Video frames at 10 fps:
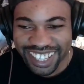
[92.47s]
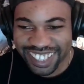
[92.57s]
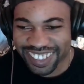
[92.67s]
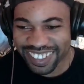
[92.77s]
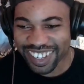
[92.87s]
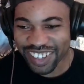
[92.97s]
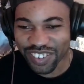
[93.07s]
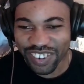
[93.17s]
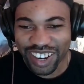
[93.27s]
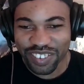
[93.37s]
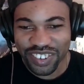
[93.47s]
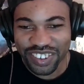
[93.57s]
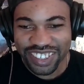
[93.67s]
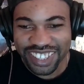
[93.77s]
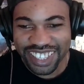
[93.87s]
This is
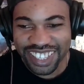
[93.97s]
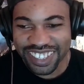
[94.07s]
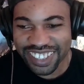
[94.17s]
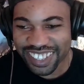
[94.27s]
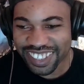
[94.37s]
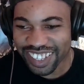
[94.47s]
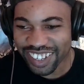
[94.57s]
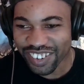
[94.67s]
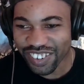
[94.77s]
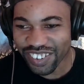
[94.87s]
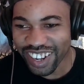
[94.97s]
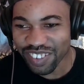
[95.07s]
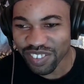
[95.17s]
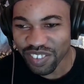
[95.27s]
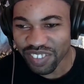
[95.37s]
incredible. This is
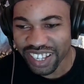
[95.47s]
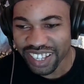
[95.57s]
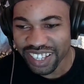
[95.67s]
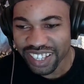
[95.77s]
incredible, man.